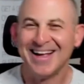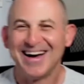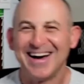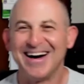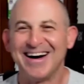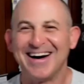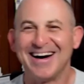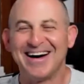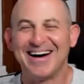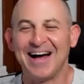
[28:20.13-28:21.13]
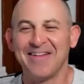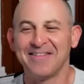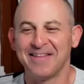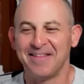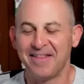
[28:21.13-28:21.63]
Other
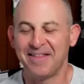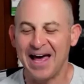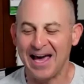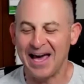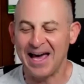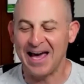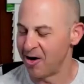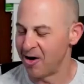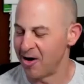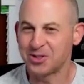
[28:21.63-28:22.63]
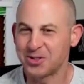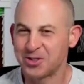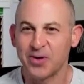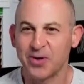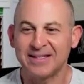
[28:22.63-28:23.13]
than that, all is
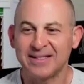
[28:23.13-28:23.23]
great.